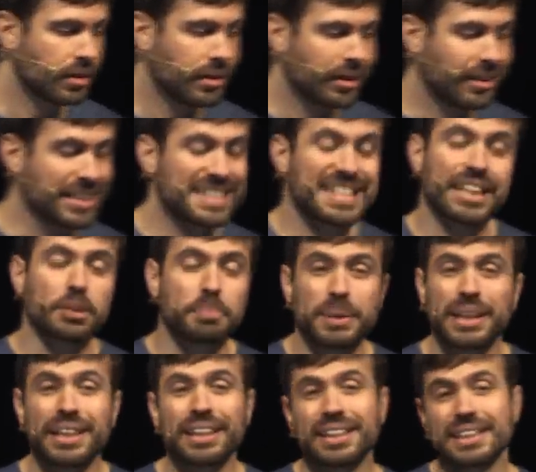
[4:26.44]
An
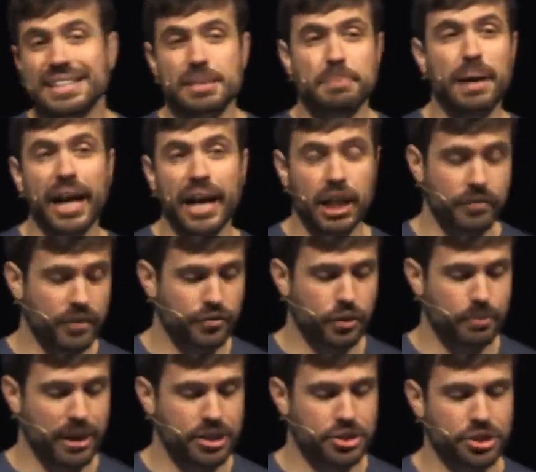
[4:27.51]
encyclopedia is a pile of
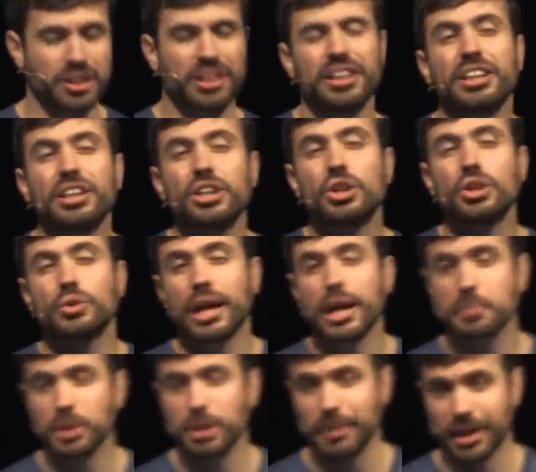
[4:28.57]
information, an
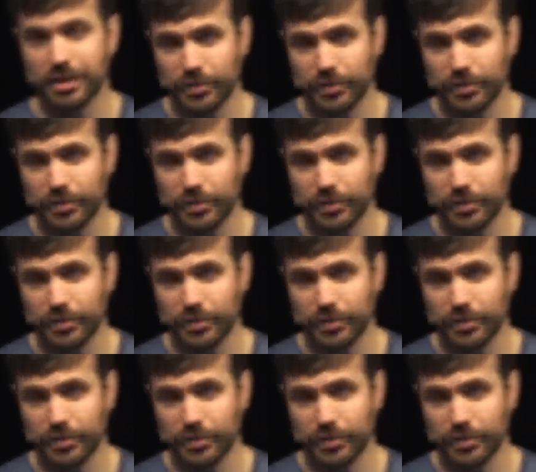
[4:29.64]
incredible amount of